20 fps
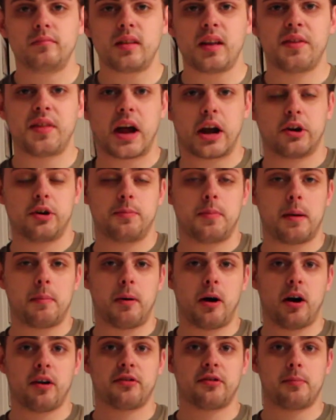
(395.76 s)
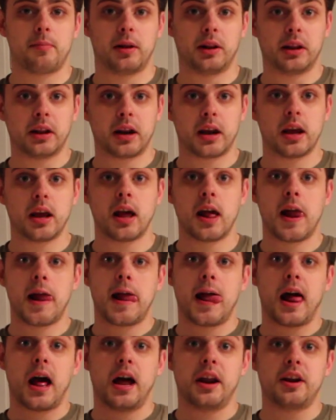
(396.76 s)
that could be a possibility.
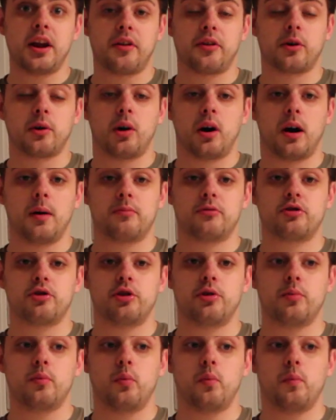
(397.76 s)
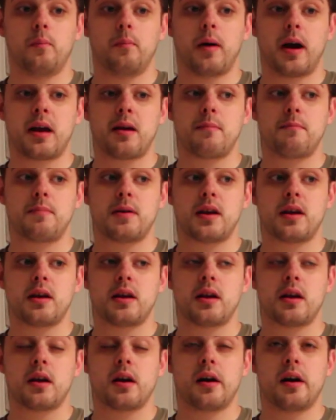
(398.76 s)
Another option might
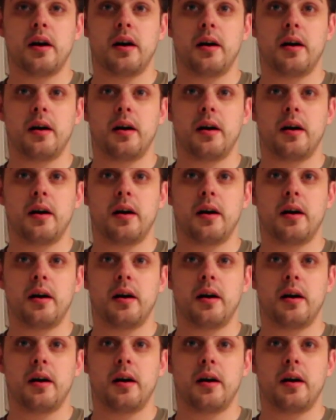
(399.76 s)
be